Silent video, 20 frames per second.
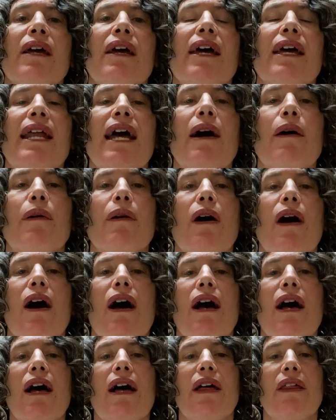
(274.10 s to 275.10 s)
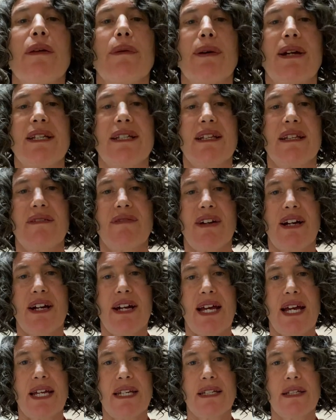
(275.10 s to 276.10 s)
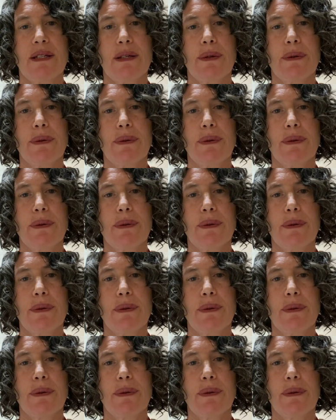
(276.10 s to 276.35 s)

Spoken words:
And out all the way to the very end.